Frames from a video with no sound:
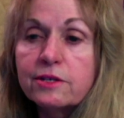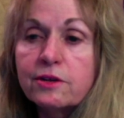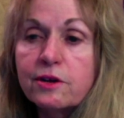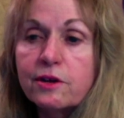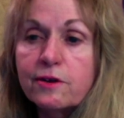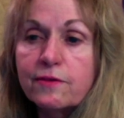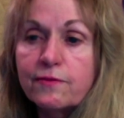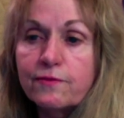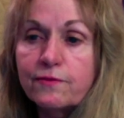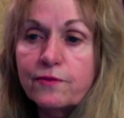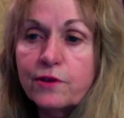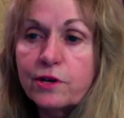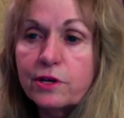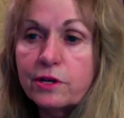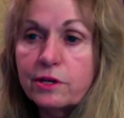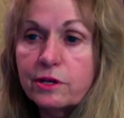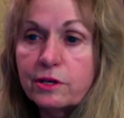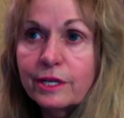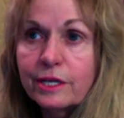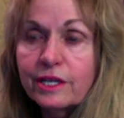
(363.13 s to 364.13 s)
of
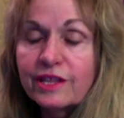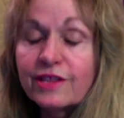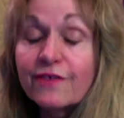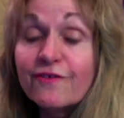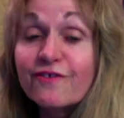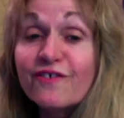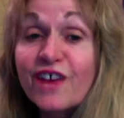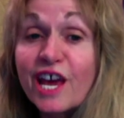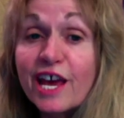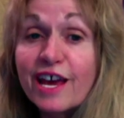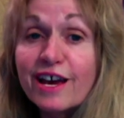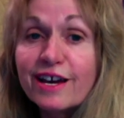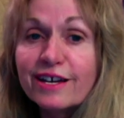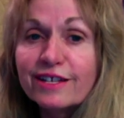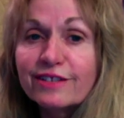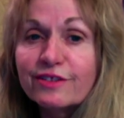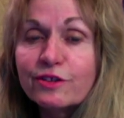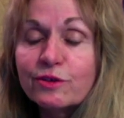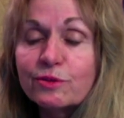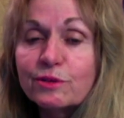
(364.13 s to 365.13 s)
the
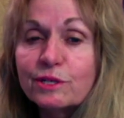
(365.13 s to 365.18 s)
fad.